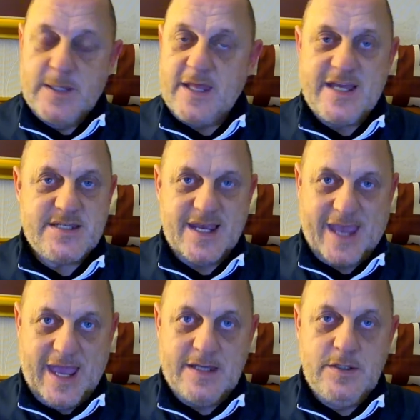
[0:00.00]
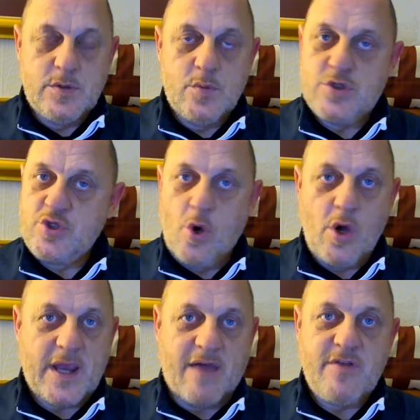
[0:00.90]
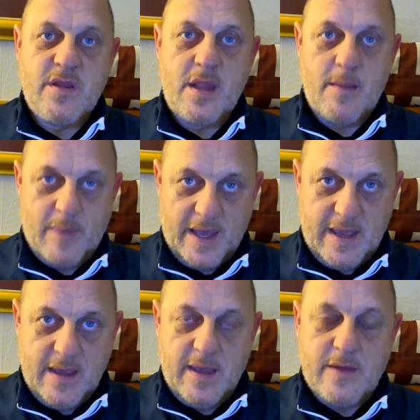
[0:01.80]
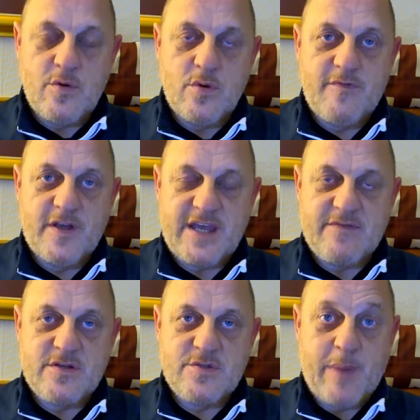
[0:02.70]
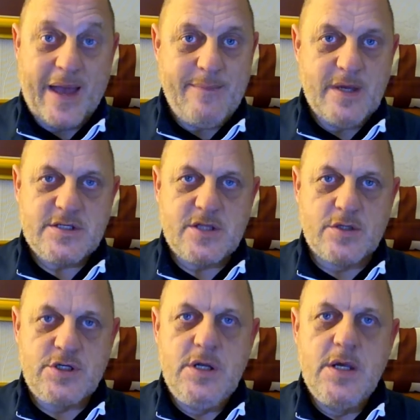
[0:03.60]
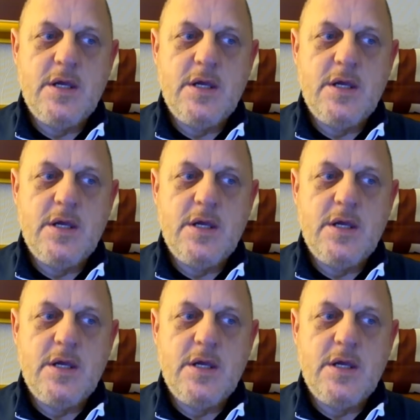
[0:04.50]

This, again, was not given by, as evidence by Miss Sturgeon,